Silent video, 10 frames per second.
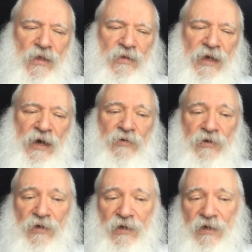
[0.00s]

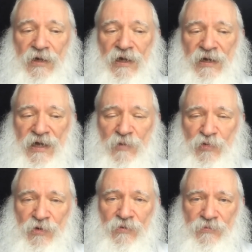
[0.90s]
Now, in
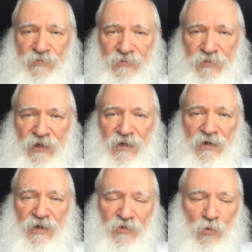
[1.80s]
Hebrew,
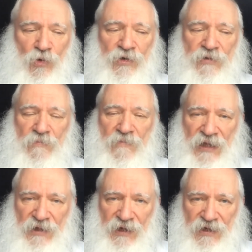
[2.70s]
the word
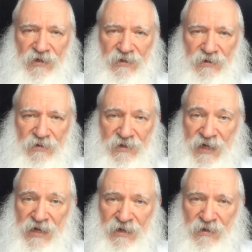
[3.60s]
melech,
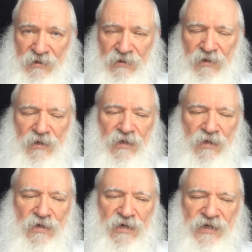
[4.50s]
king,
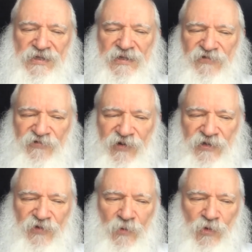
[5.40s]
is
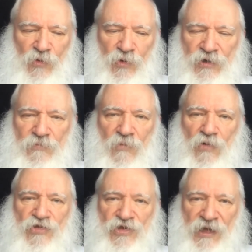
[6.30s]
different from the word
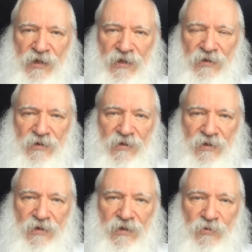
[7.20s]
moshel,
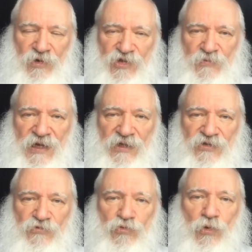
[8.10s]
which
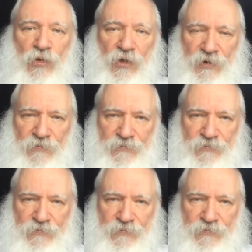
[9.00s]
means ruler.